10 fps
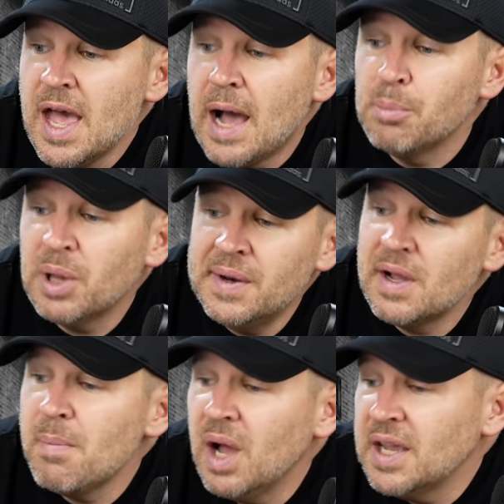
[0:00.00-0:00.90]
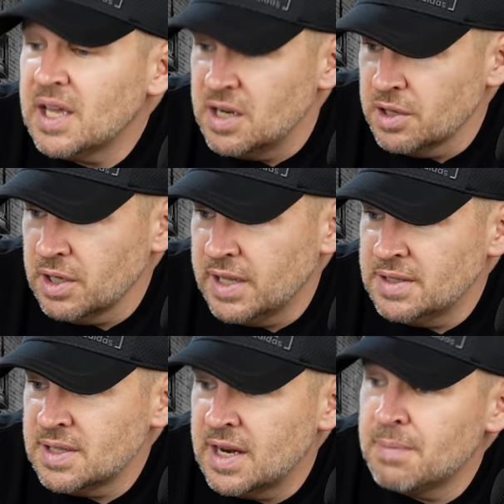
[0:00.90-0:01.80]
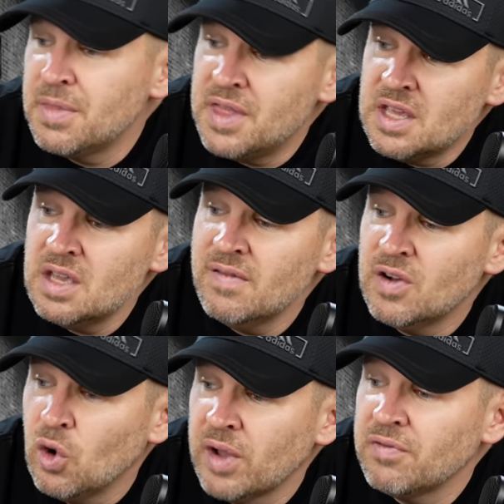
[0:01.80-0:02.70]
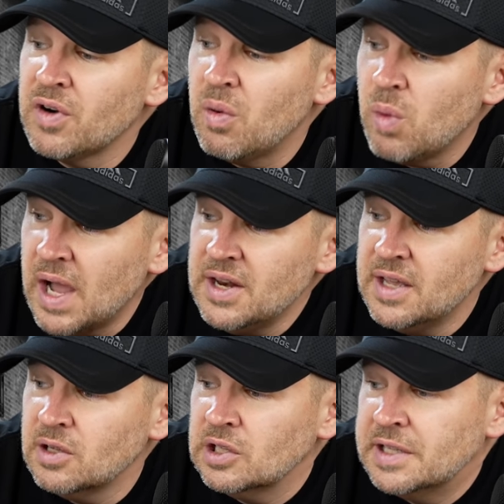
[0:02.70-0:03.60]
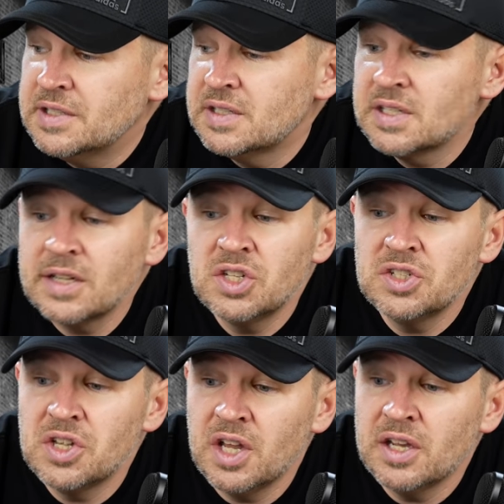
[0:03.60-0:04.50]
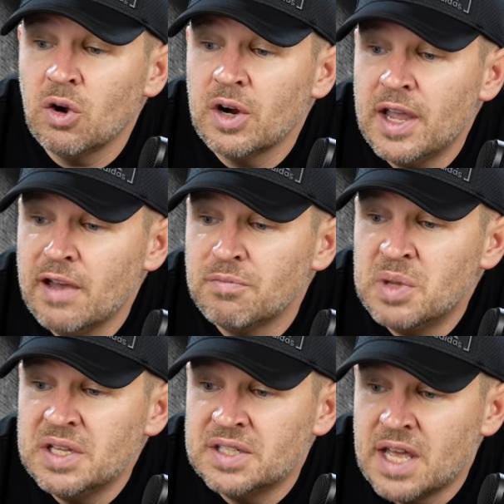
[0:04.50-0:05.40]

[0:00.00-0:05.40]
I'm planning on buying another lens and I'm thinking of going for a wide angle lens such as the Nikkor AFP